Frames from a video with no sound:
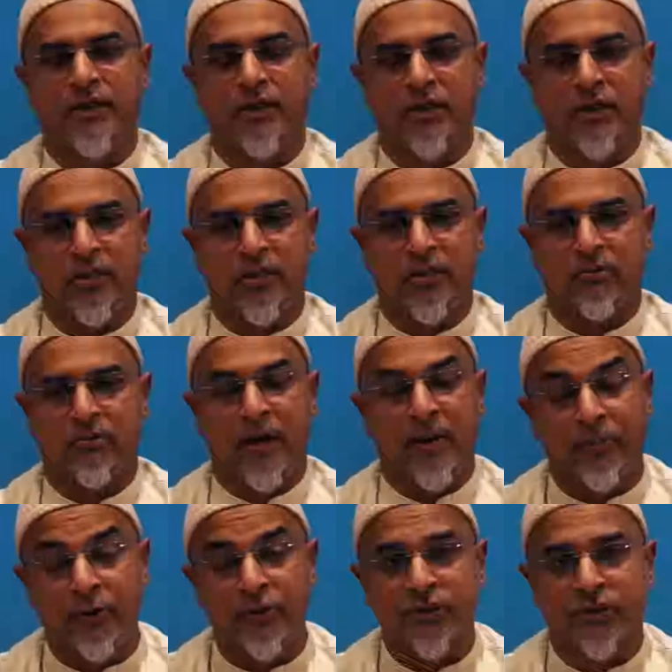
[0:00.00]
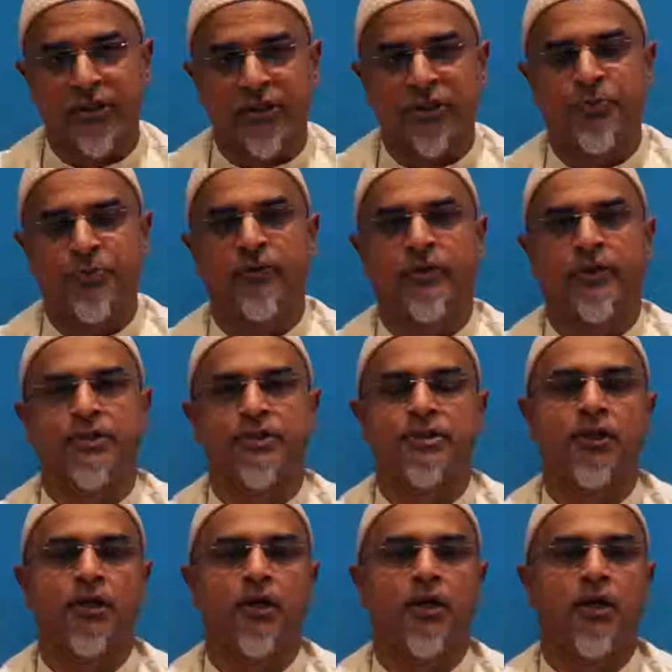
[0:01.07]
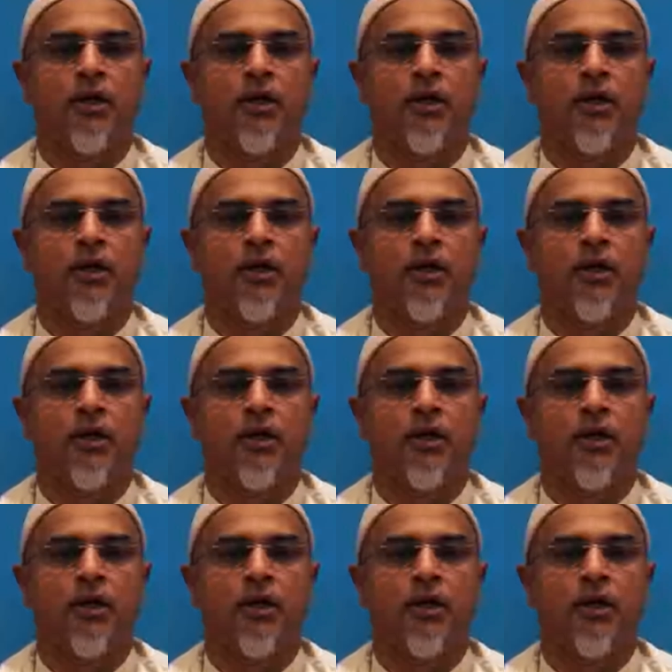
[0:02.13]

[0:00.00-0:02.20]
my personal experience